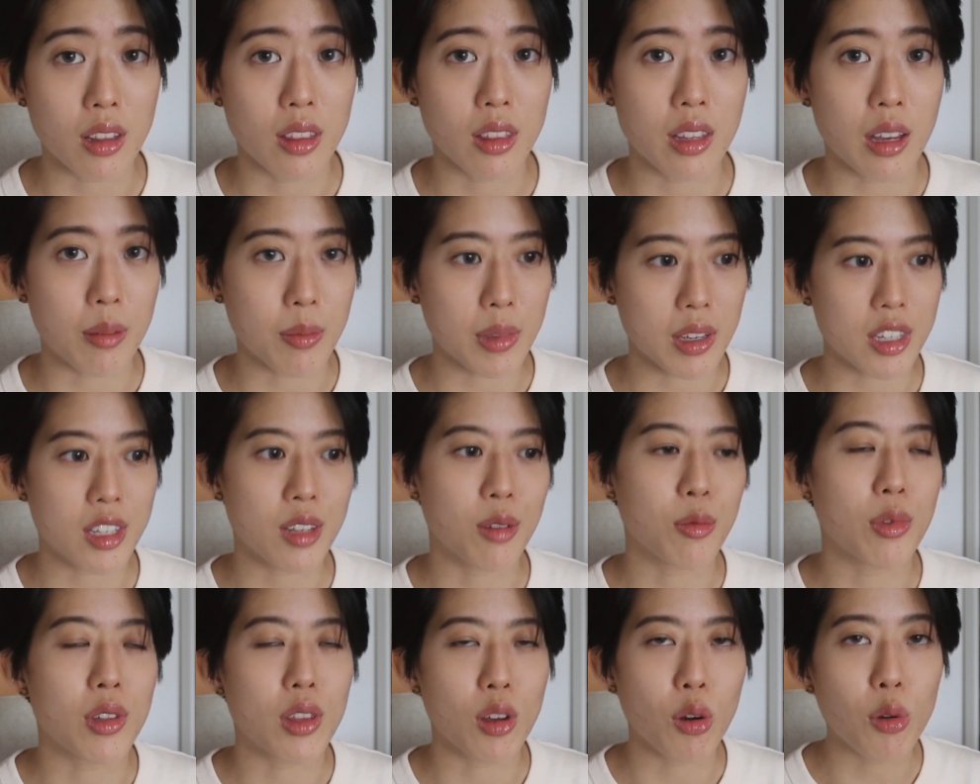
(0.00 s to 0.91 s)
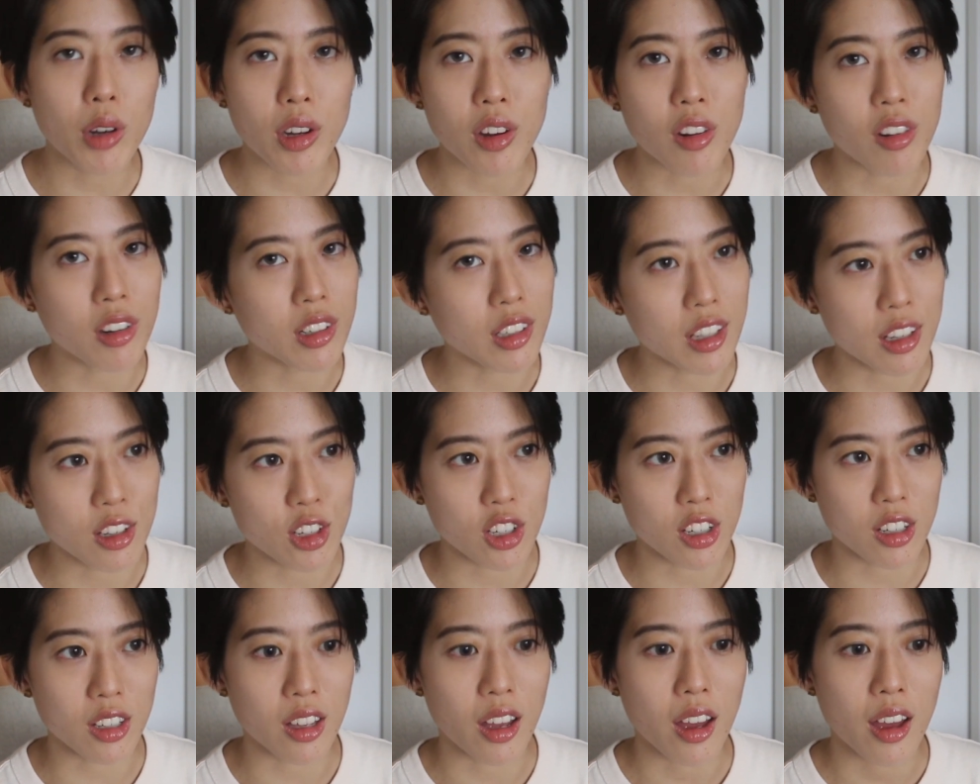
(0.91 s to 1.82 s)
That means withholding your
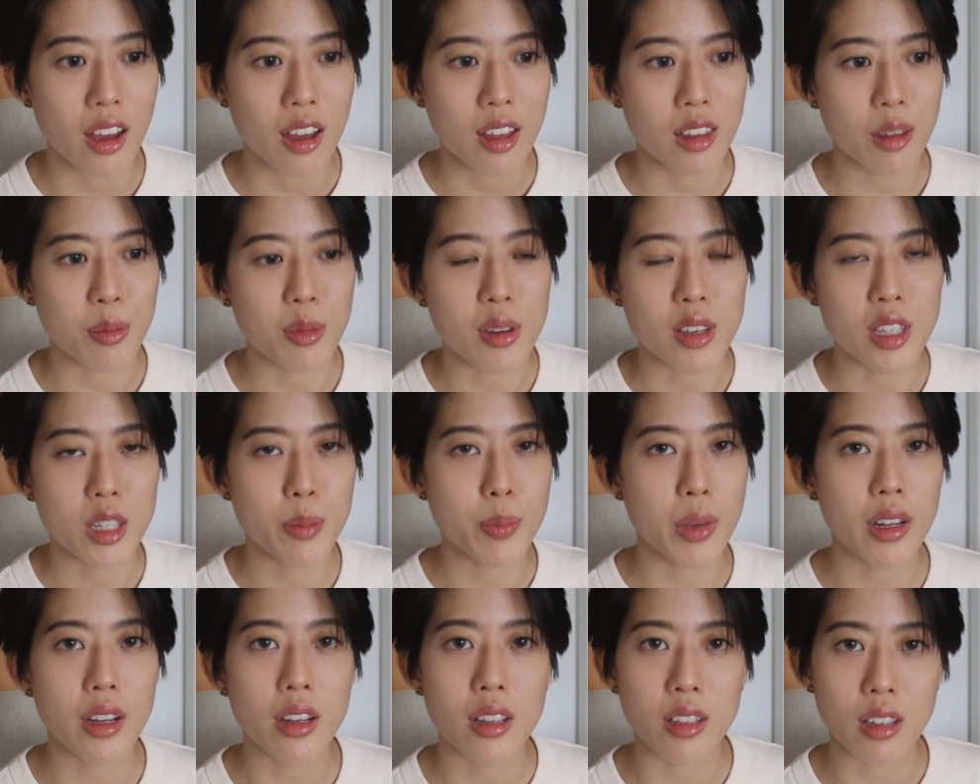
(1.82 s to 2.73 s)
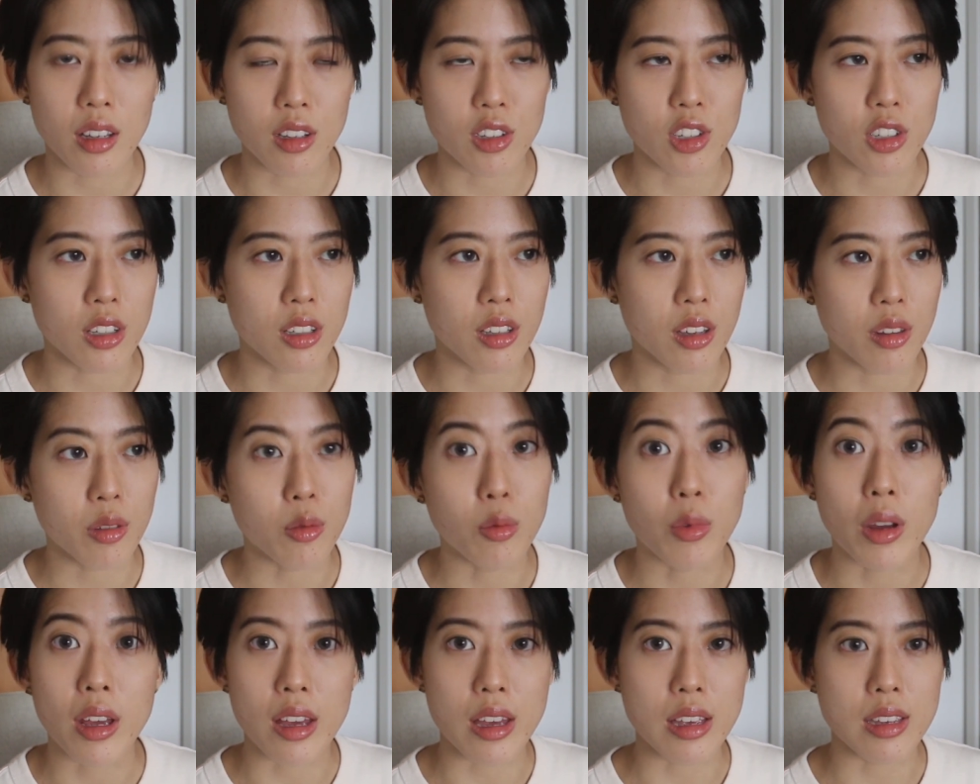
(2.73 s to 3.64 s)
attention, that means spending attention in
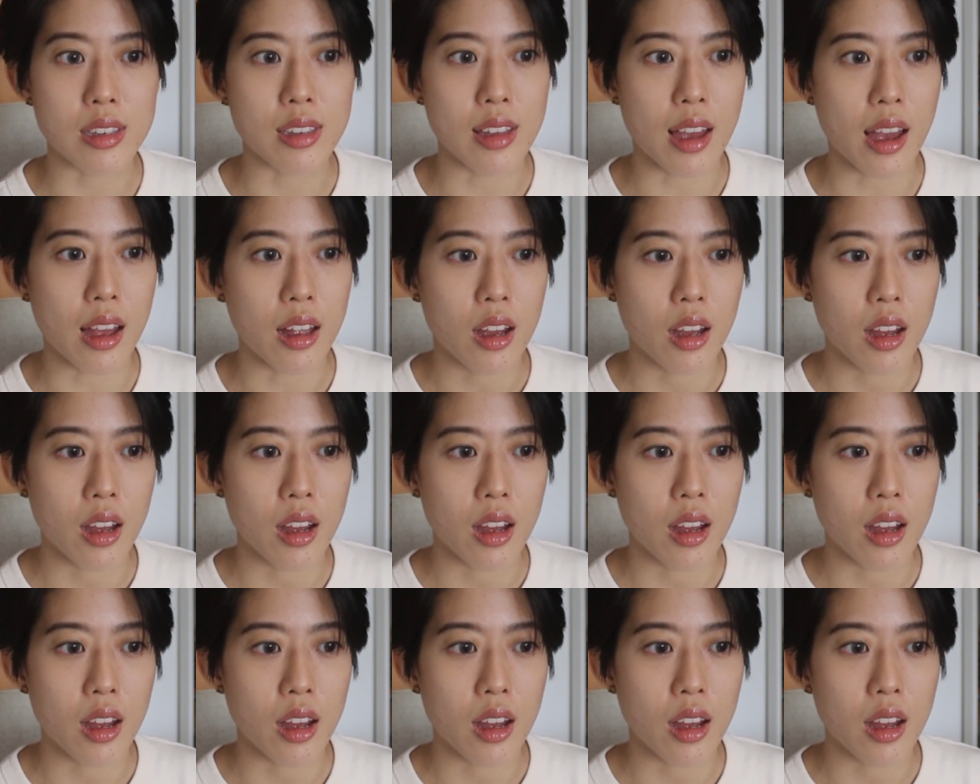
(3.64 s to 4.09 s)
ways that